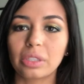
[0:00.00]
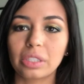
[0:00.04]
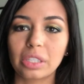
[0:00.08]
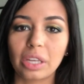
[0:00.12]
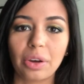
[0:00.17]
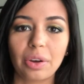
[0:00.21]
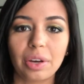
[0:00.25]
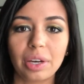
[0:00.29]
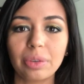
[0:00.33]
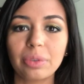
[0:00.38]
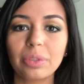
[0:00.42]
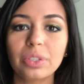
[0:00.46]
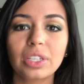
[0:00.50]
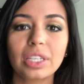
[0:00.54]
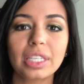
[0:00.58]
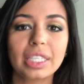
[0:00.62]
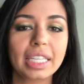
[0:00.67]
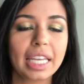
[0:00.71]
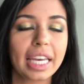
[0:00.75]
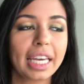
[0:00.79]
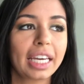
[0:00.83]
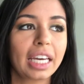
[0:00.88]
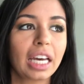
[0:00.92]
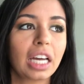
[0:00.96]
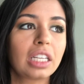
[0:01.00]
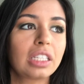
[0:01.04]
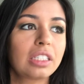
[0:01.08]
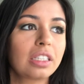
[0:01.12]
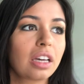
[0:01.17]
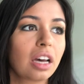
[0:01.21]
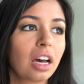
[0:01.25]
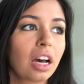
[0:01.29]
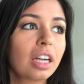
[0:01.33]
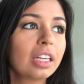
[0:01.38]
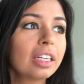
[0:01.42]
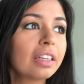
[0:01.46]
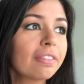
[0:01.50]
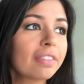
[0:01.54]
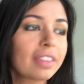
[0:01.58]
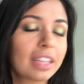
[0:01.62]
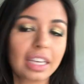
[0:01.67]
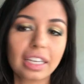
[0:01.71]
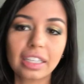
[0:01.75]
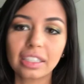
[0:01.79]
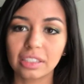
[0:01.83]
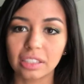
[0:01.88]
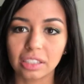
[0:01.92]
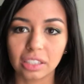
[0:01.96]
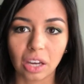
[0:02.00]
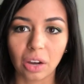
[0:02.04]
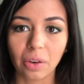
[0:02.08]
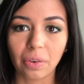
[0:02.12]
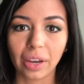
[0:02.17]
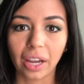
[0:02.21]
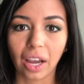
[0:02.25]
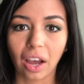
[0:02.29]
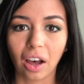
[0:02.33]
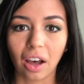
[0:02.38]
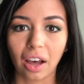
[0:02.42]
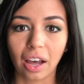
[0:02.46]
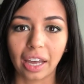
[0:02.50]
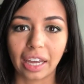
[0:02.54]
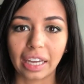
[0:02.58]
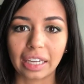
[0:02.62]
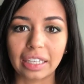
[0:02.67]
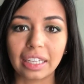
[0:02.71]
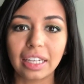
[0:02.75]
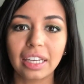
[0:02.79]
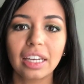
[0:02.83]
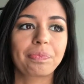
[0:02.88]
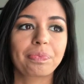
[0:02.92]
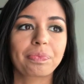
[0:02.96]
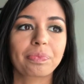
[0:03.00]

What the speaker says: so it was just like a ton of things going on.